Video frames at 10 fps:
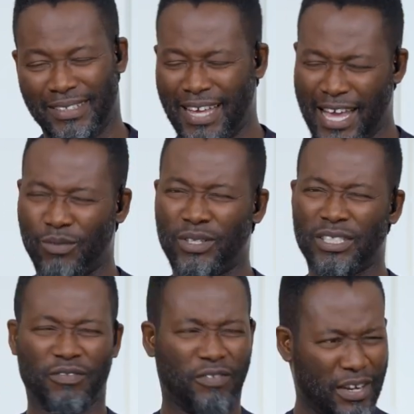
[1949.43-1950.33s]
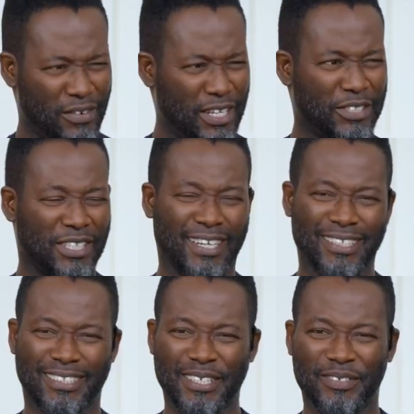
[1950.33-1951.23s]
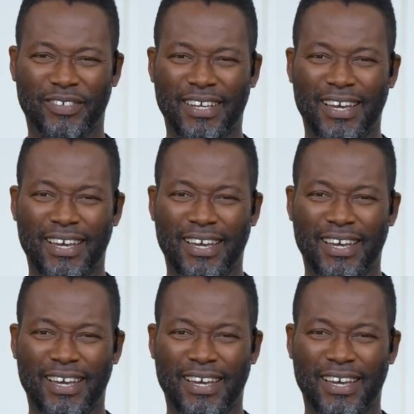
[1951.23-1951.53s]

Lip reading: That was very educative.